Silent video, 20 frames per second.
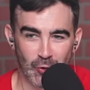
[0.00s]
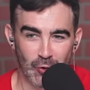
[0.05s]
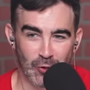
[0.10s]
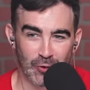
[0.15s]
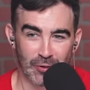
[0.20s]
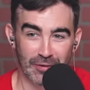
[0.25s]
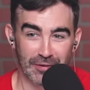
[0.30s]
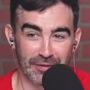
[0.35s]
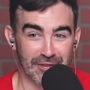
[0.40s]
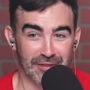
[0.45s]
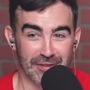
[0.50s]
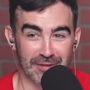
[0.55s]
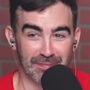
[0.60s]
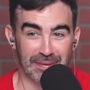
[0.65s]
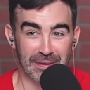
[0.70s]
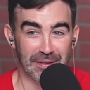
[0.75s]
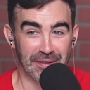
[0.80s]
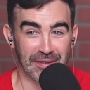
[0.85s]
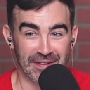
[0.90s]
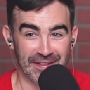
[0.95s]
Ooh, we're just
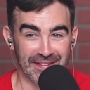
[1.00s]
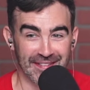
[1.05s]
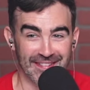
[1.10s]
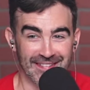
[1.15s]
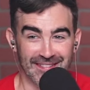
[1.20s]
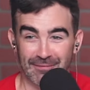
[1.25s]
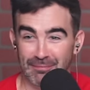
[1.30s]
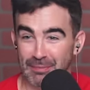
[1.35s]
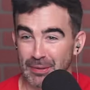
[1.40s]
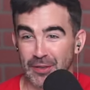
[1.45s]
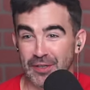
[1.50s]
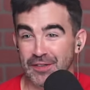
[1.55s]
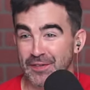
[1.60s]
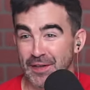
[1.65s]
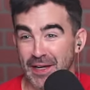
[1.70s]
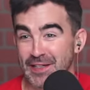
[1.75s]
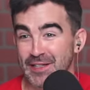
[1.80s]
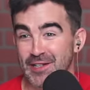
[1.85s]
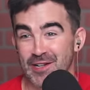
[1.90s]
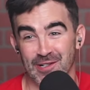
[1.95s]
building
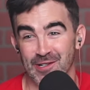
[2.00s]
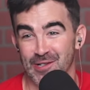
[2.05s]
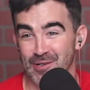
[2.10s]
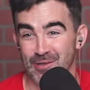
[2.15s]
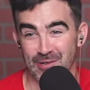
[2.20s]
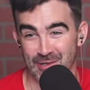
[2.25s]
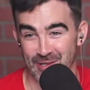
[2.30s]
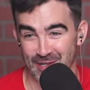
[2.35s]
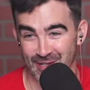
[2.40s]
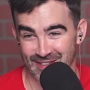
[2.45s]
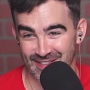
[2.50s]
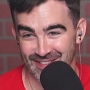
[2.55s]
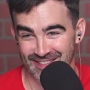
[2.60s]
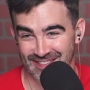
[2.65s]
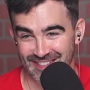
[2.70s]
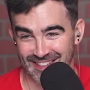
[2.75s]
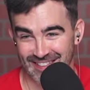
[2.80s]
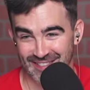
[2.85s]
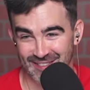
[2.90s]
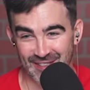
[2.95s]
that young core,
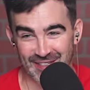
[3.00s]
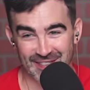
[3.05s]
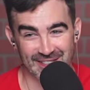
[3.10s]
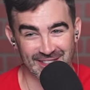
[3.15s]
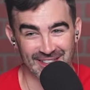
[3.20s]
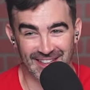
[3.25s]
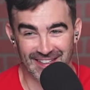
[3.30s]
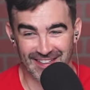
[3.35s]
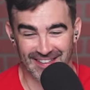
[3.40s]
as they say.